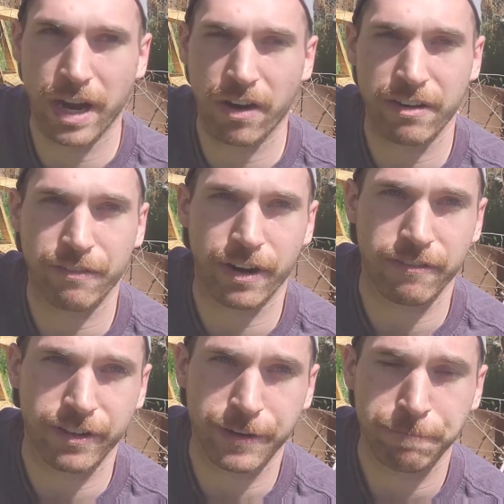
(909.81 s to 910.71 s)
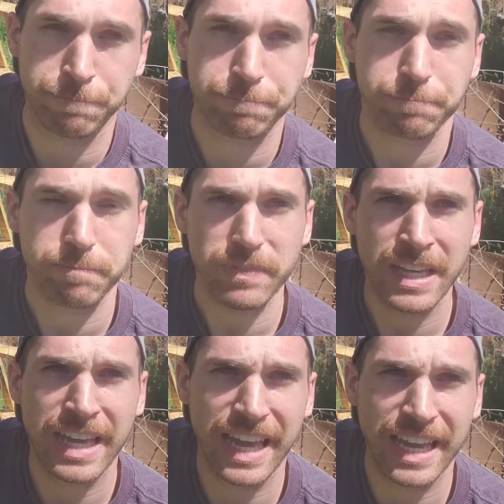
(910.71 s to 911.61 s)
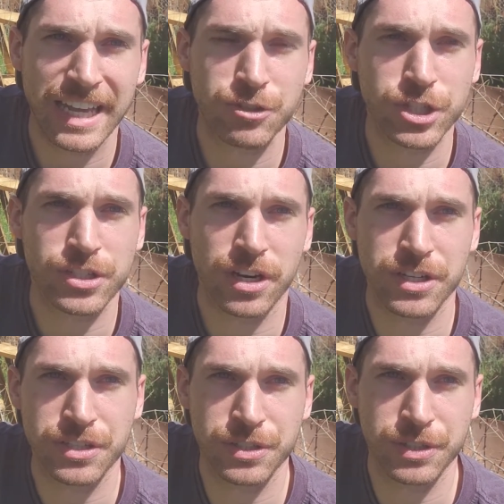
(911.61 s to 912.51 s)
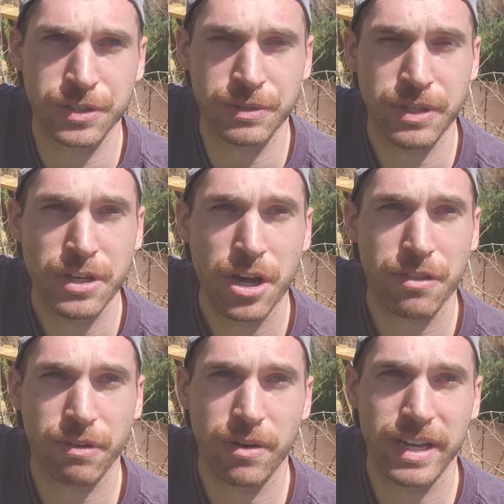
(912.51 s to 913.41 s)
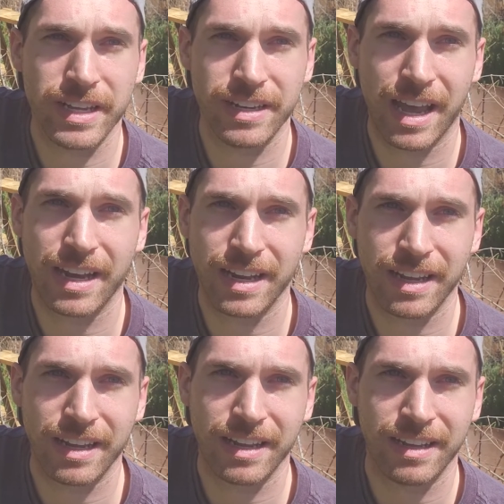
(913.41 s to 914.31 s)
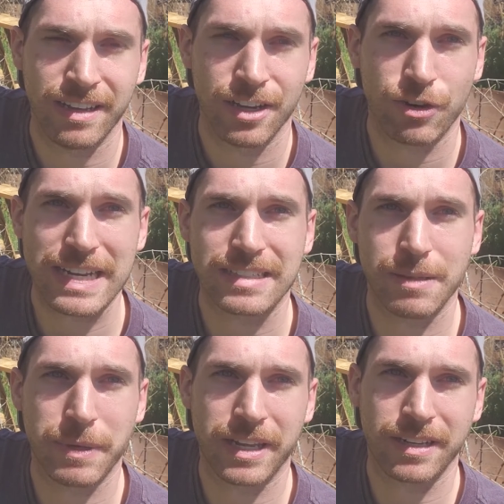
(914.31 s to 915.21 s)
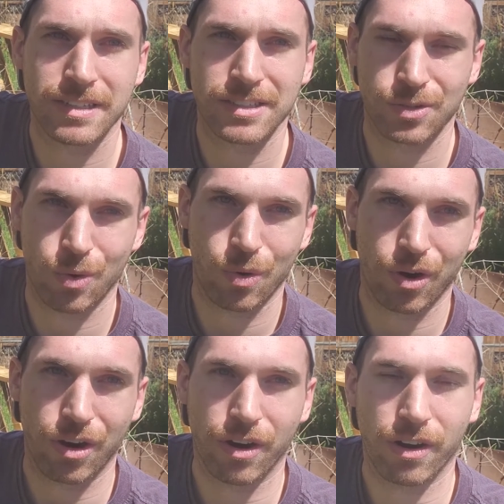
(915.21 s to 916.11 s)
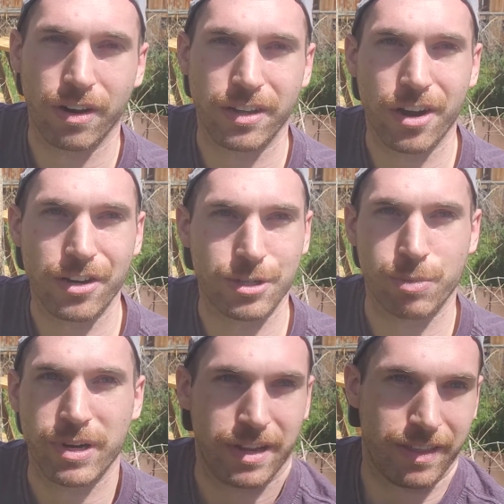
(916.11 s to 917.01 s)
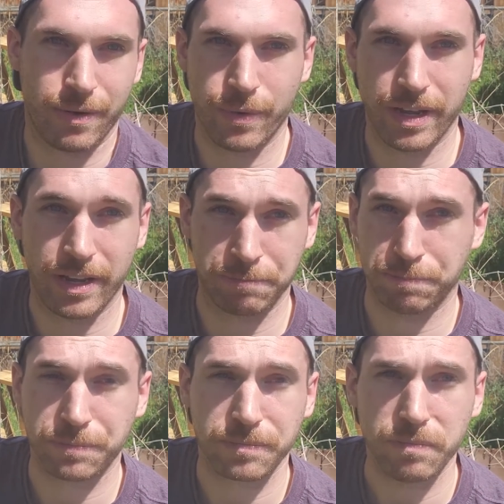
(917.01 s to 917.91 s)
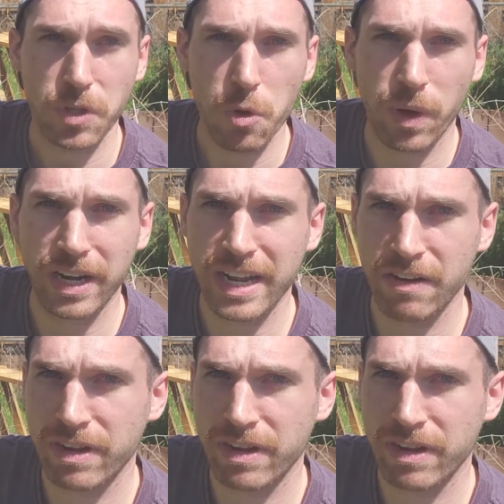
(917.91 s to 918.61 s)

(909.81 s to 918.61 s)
in front of it, and just started to throw in any grass clippings or yard debris that we wanted to get rid